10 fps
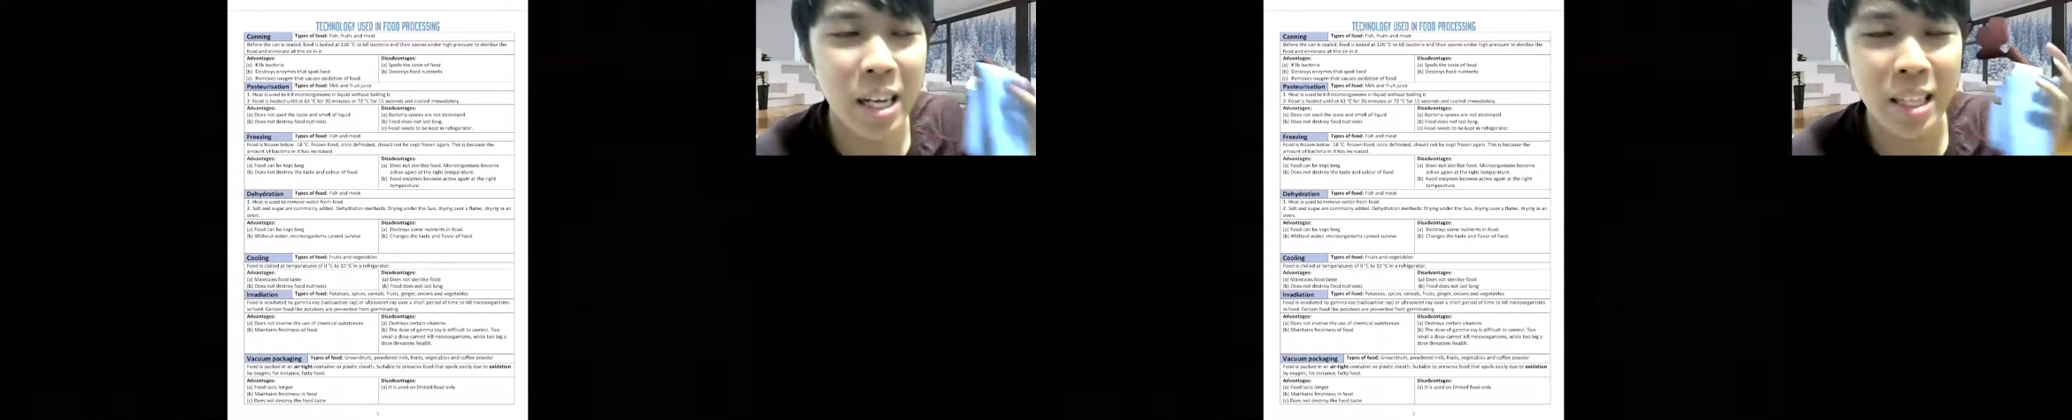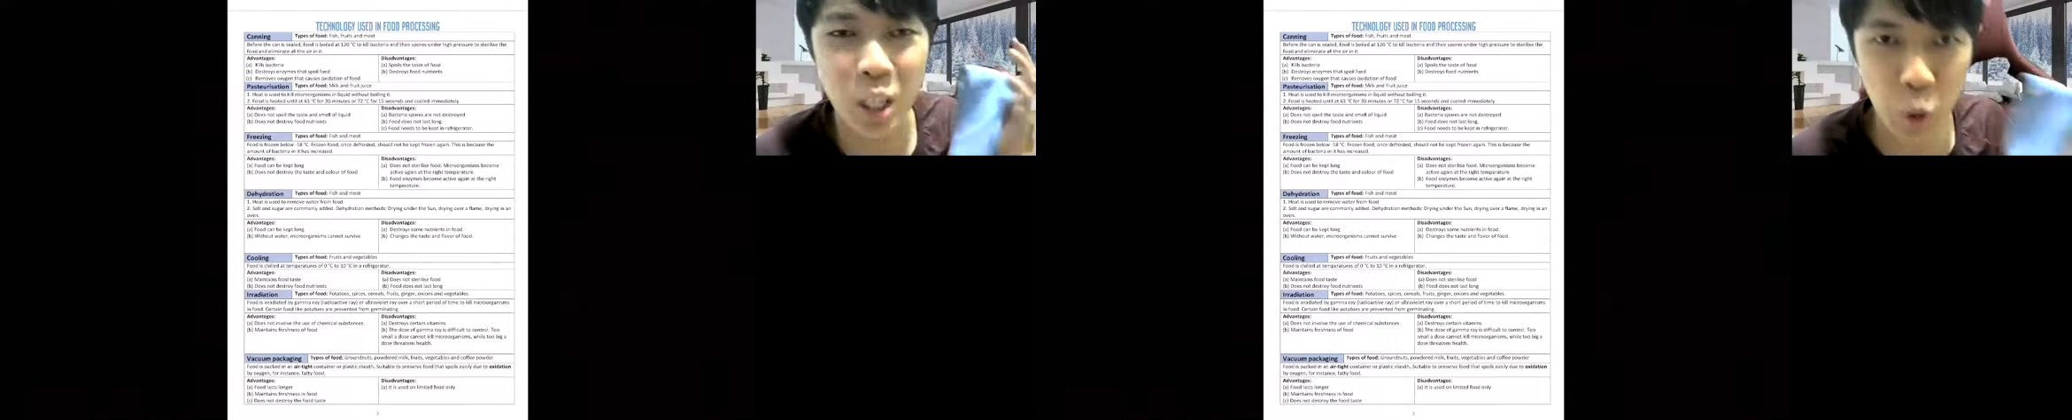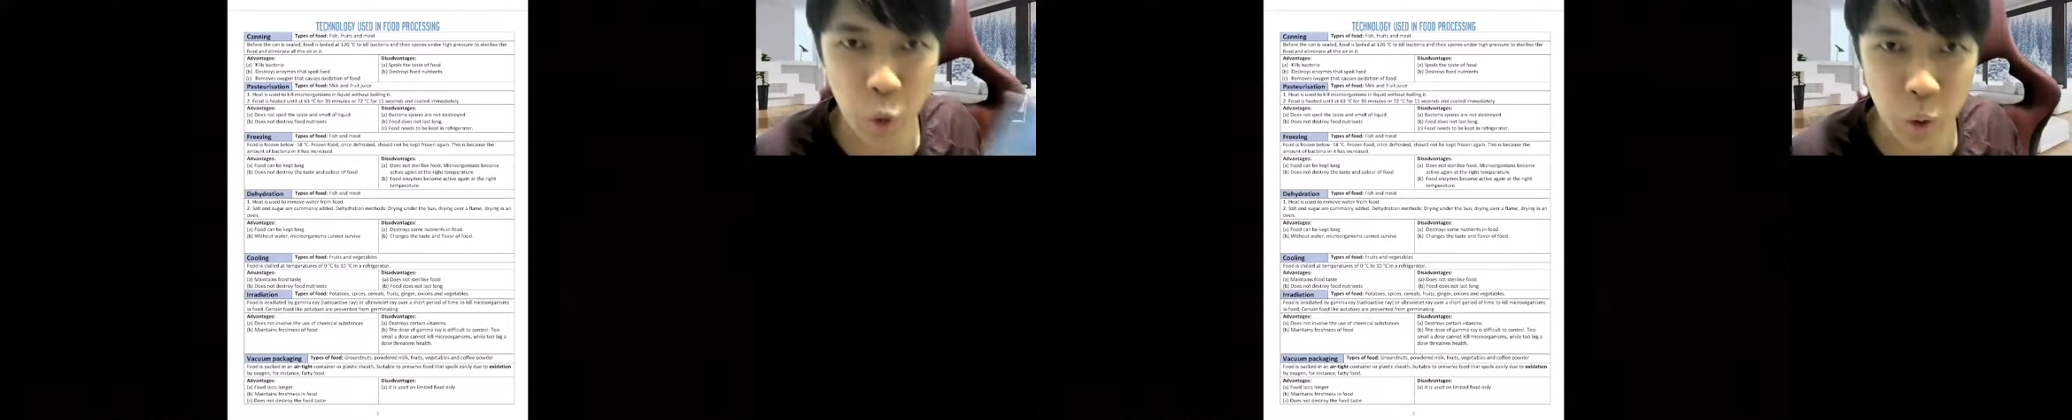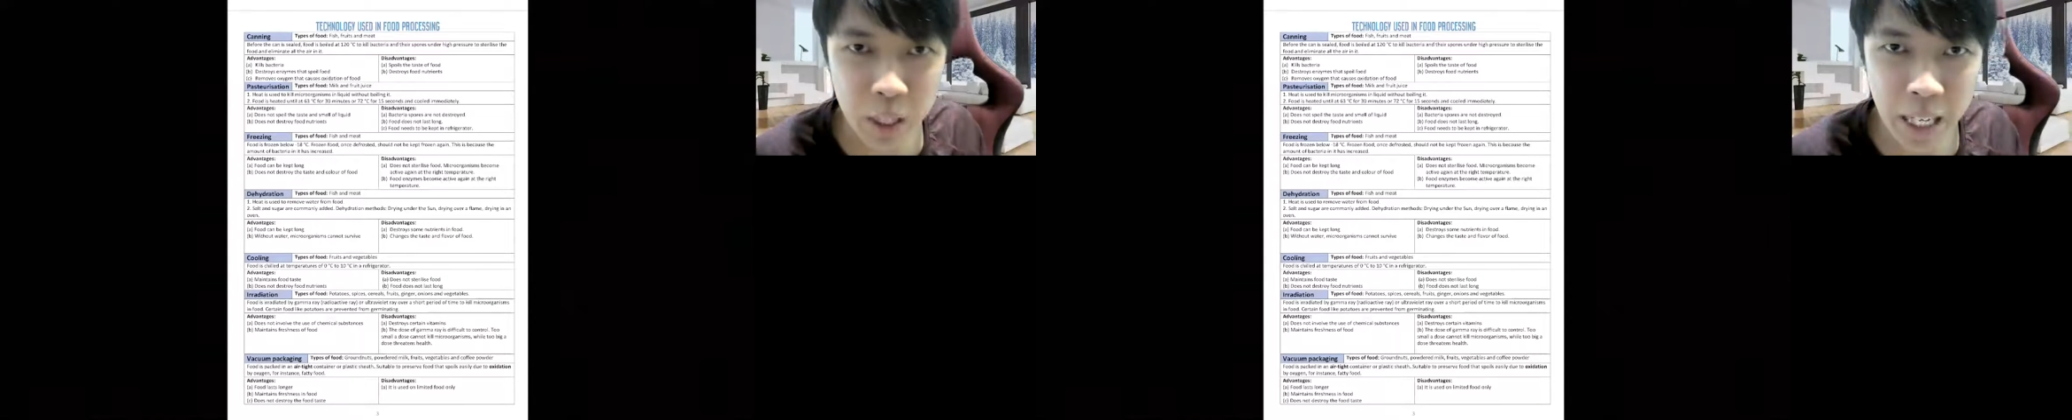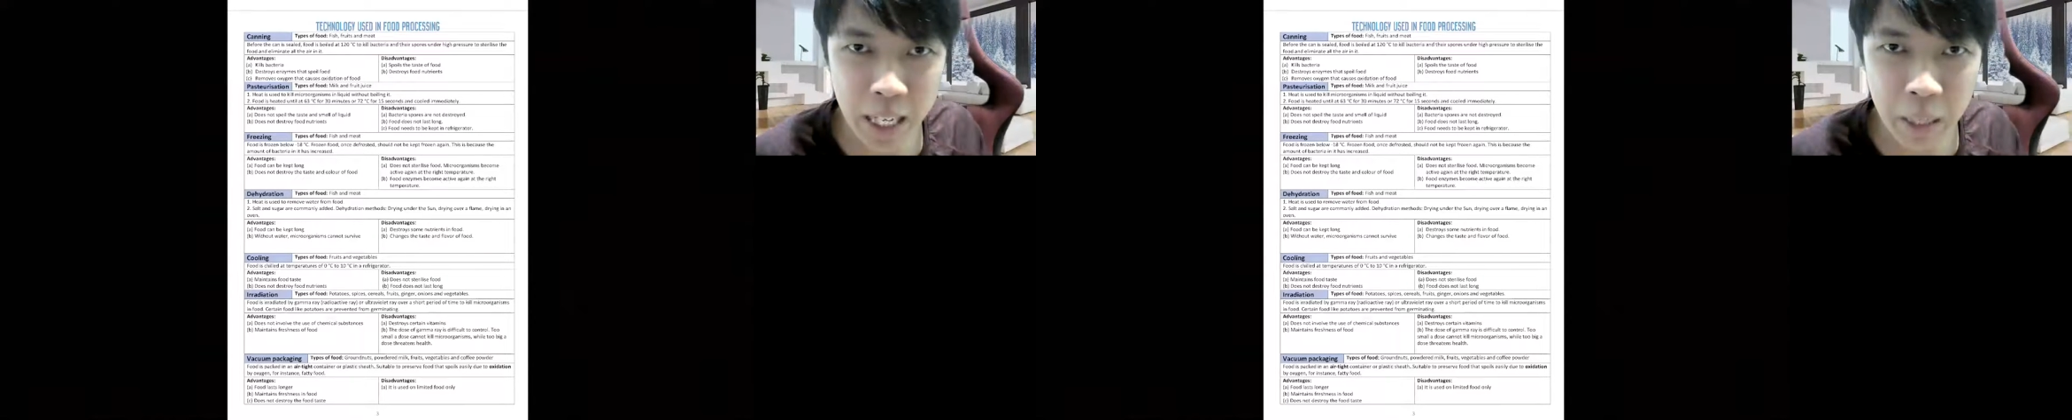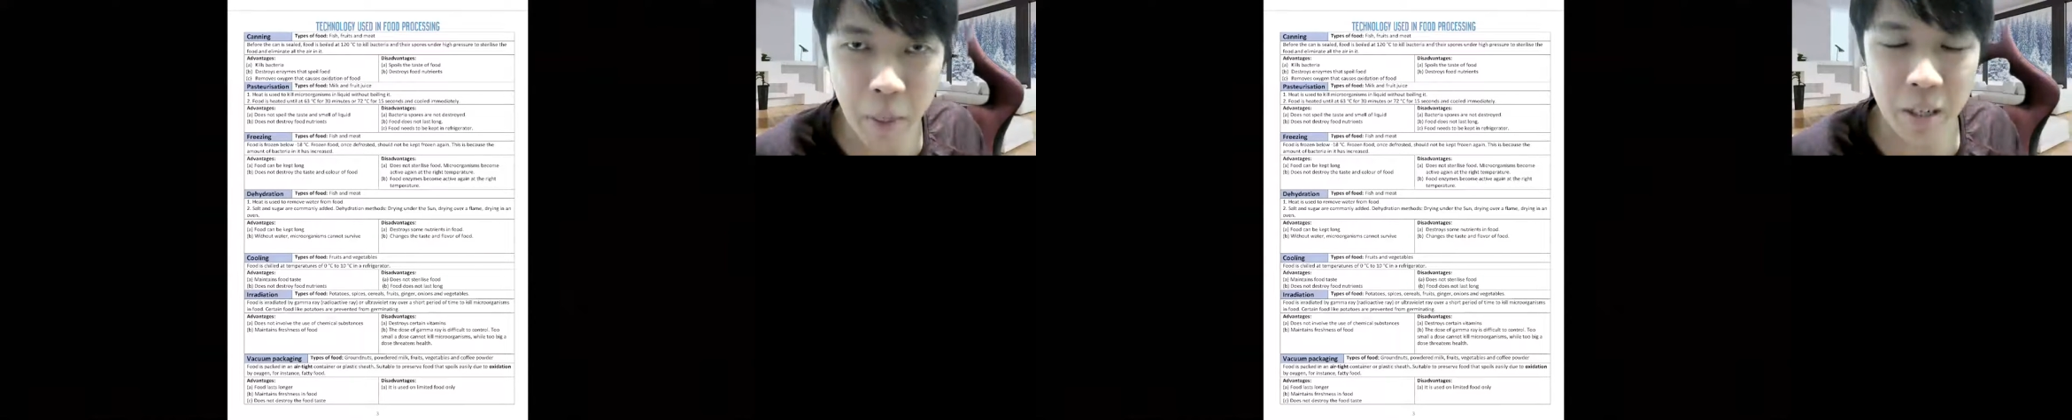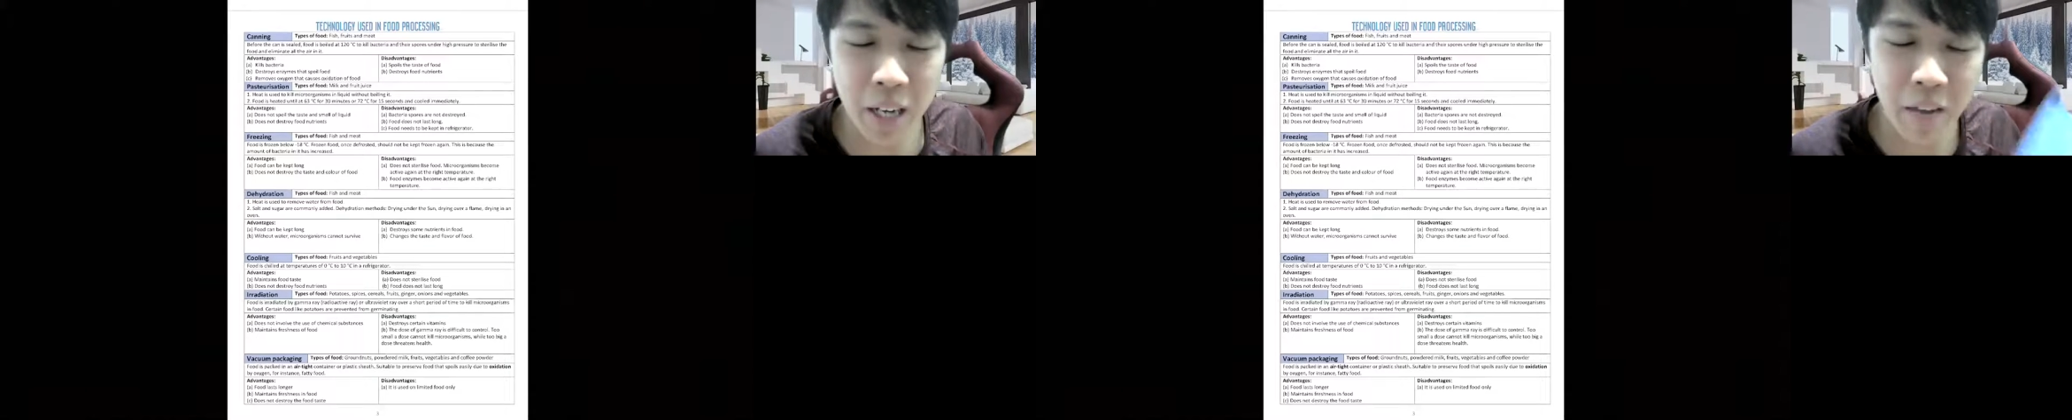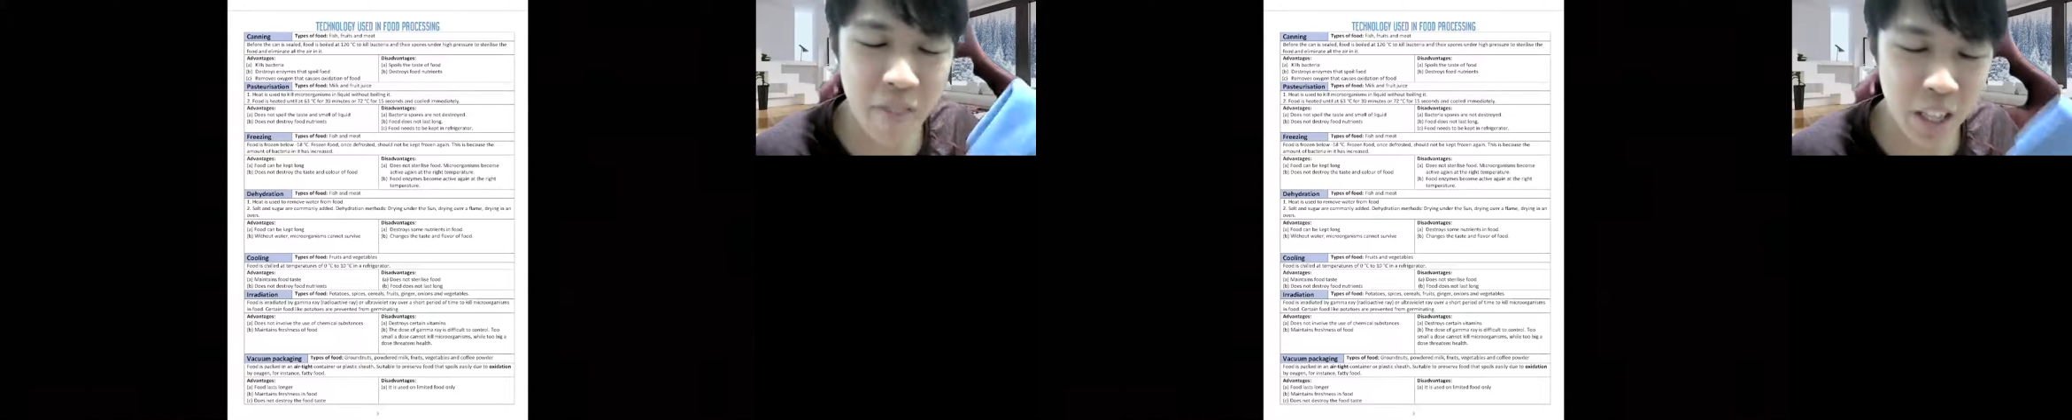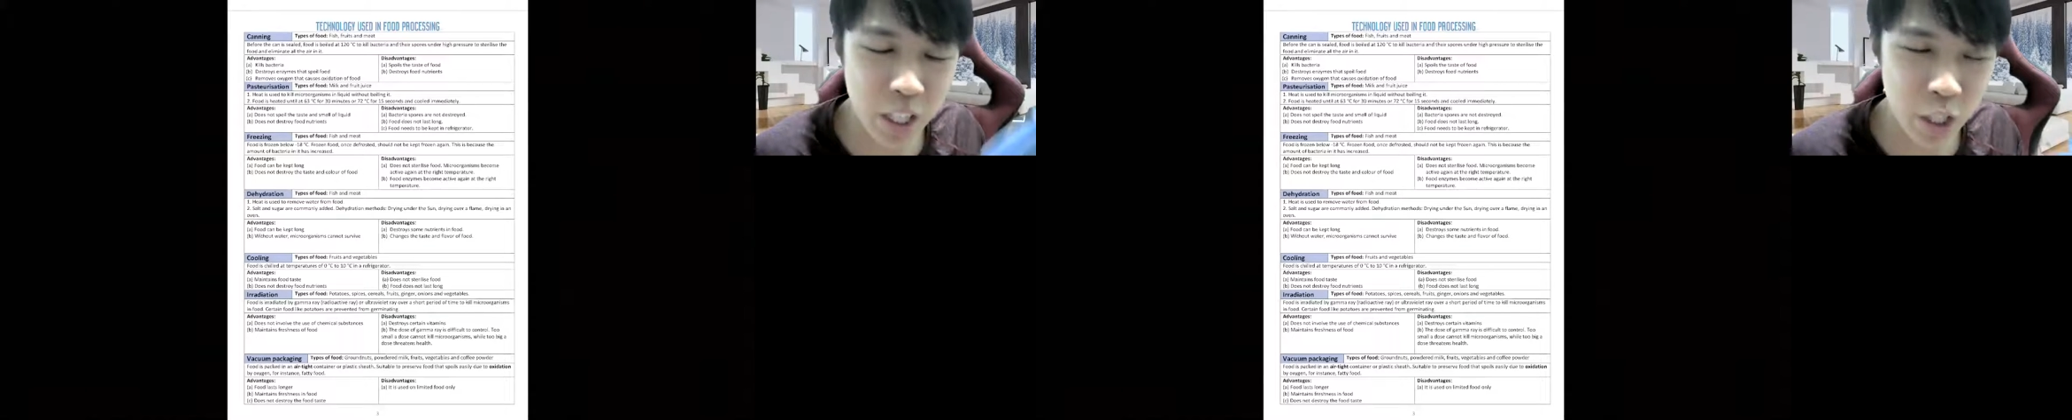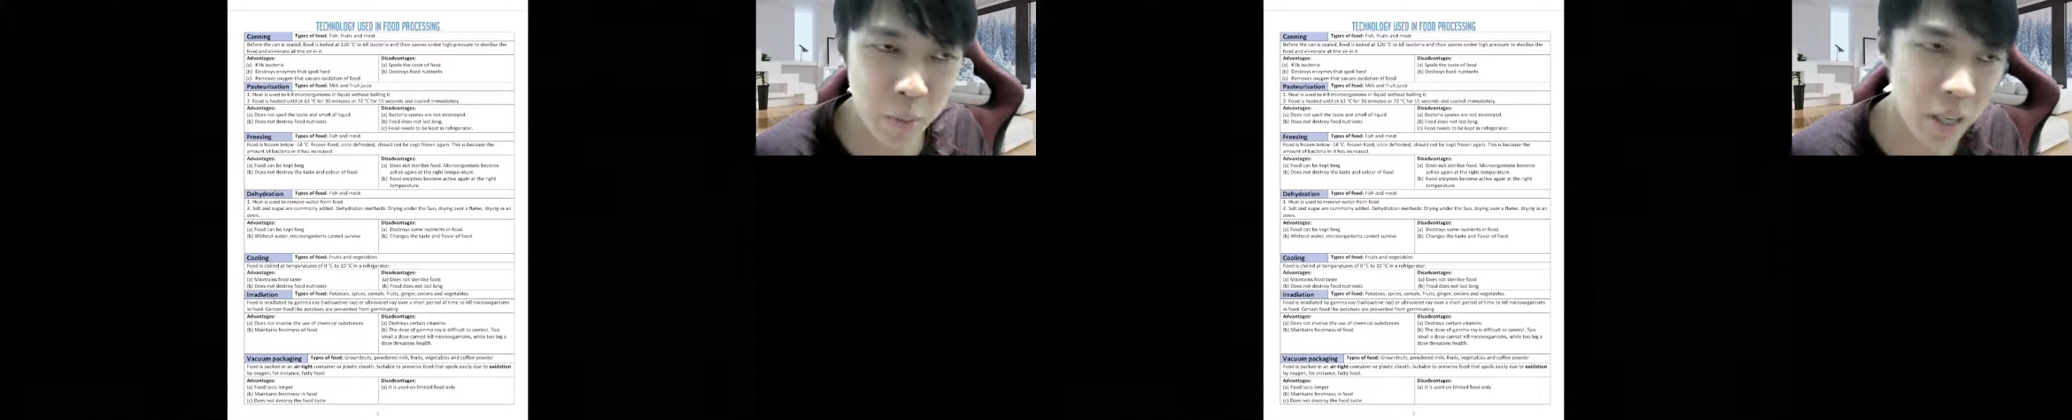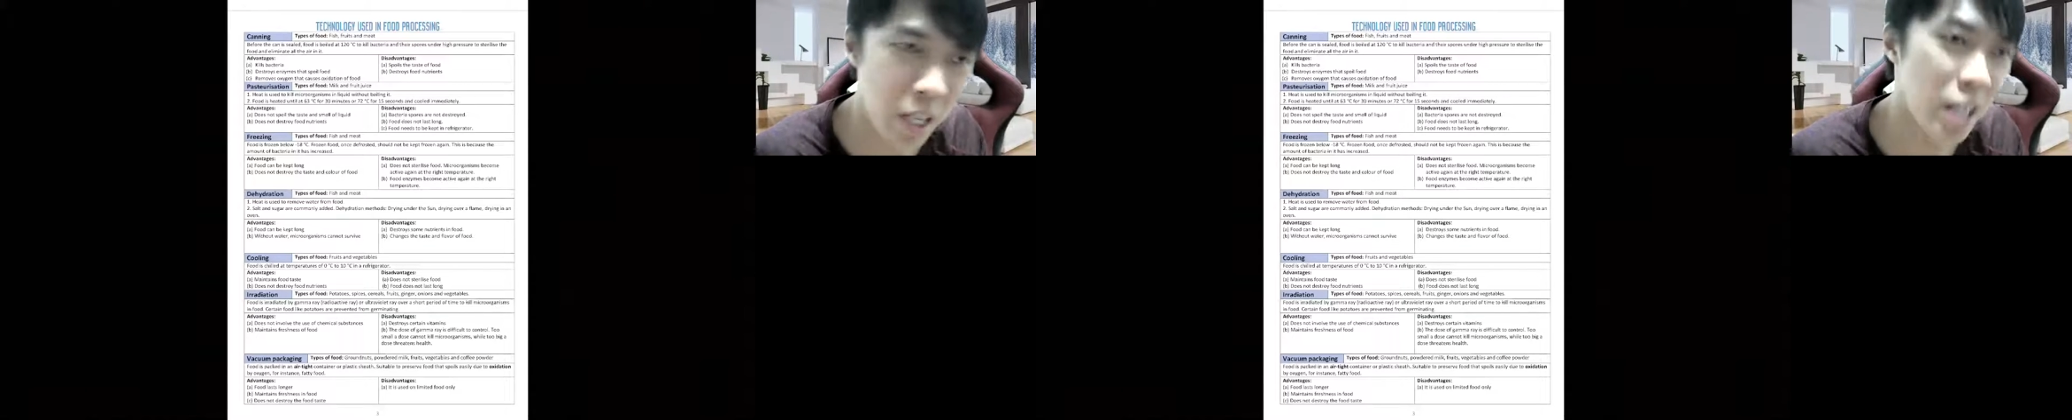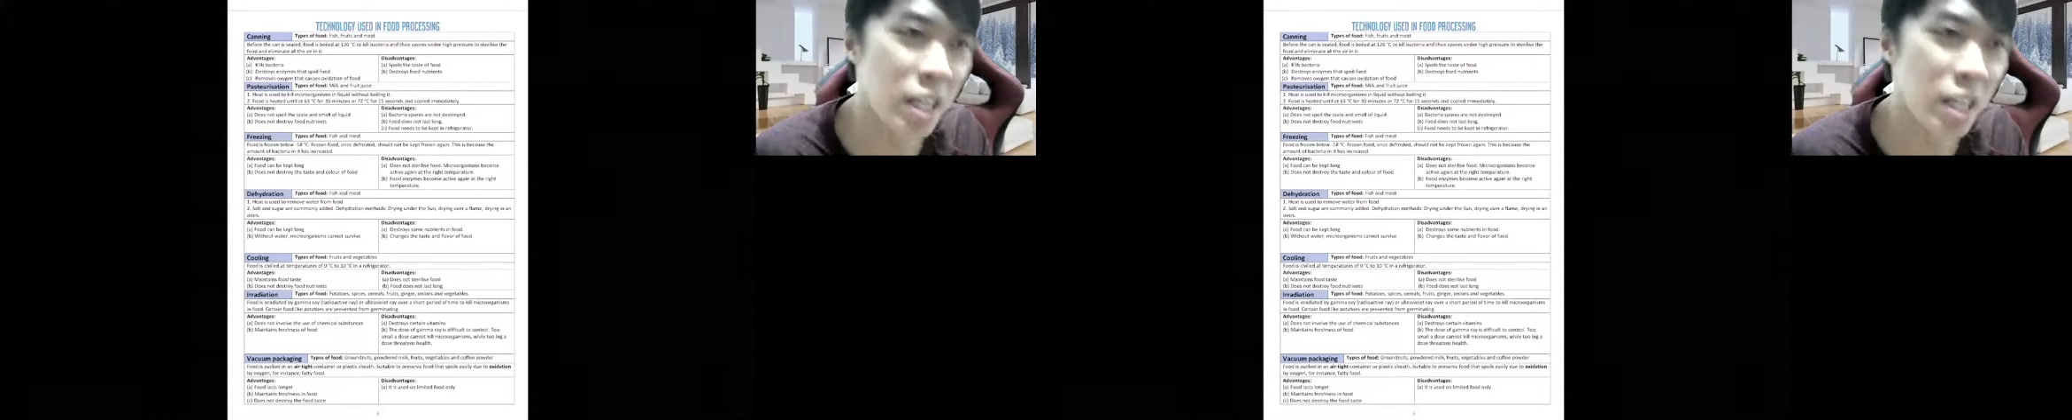the good thing about, the advantage about it,